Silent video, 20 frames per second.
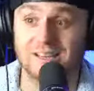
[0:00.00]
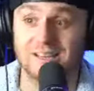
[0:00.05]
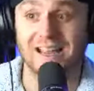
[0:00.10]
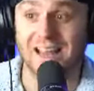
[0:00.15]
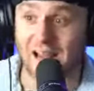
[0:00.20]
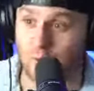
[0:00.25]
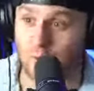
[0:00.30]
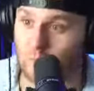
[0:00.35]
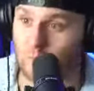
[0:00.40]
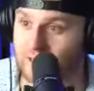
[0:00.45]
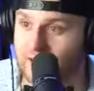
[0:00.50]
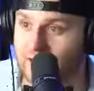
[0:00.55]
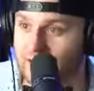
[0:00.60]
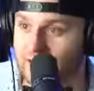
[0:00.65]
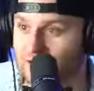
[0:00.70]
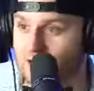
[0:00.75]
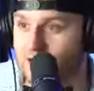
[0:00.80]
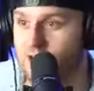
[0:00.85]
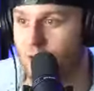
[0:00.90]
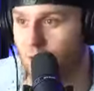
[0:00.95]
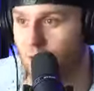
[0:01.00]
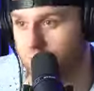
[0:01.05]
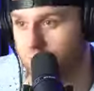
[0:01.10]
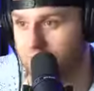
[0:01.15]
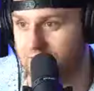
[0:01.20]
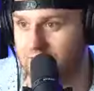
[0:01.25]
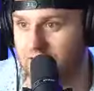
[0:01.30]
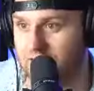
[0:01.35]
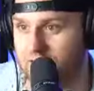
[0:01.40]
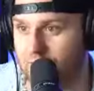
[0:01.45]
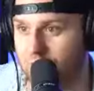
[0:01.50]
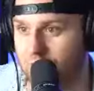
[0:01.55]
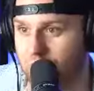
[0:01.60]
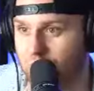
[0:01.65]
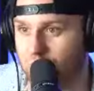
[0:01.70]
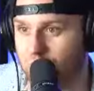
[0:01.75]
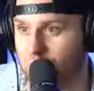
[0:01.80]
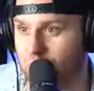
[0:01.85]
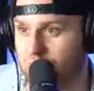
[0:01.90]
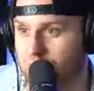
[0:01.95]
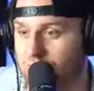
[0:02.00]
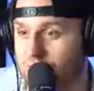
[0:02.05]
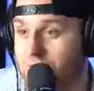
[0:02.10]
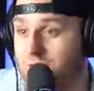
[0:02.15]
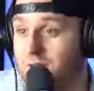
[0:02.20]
And we get to know these individuals.